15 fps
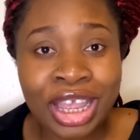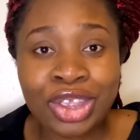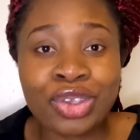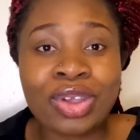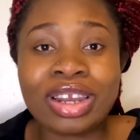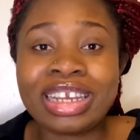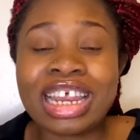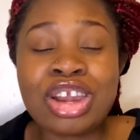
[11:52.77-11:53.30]

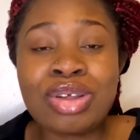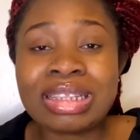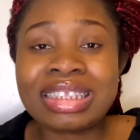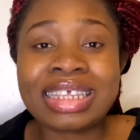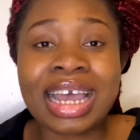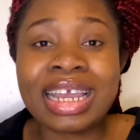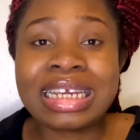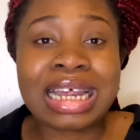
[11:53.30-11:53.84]
you, and they're not
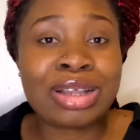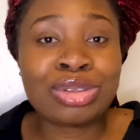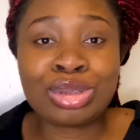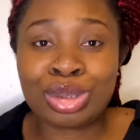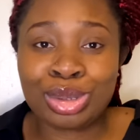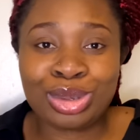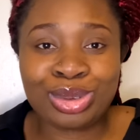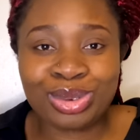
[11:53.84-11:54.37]
tied down
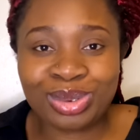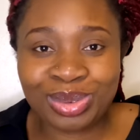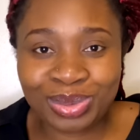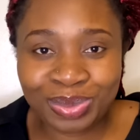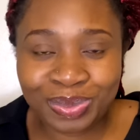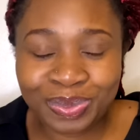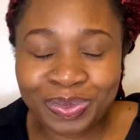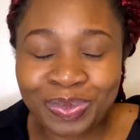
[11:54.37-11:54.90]
to you.
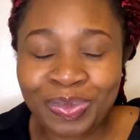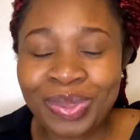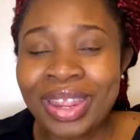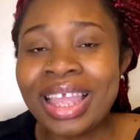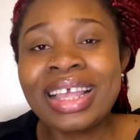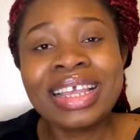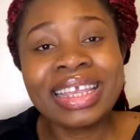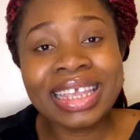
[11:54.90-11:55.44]

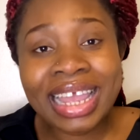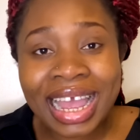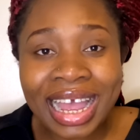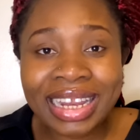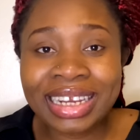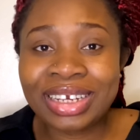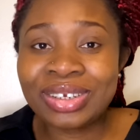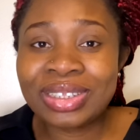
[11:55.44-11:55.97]

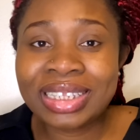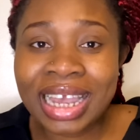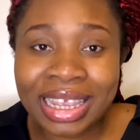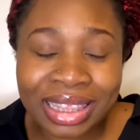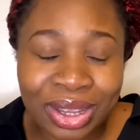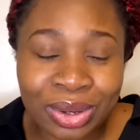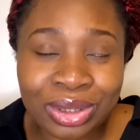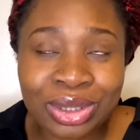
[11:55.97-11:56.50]
Yeah, they're not
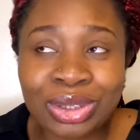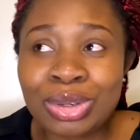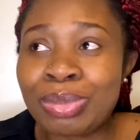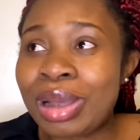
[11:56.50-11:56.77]
tied down to you.